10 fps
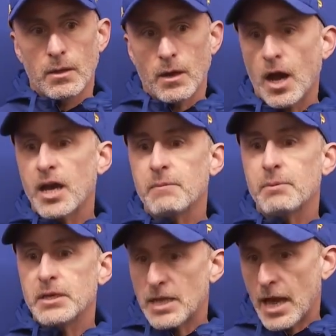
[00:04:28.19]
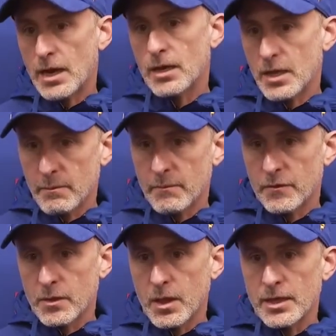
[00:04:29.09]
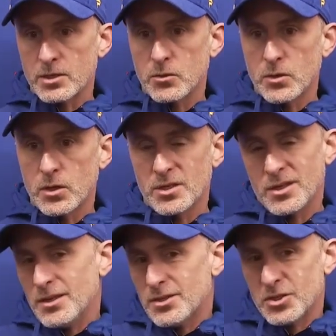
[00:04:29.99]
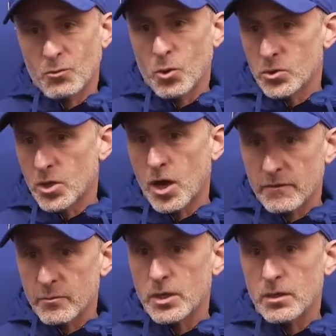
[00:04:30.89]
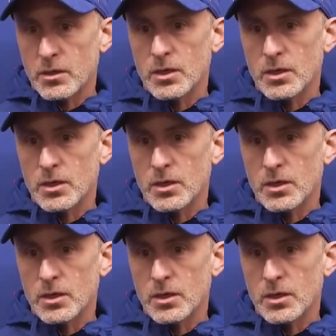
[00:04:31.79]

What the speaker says: the hype he's had on him for the last 2 years, it just rolls off him.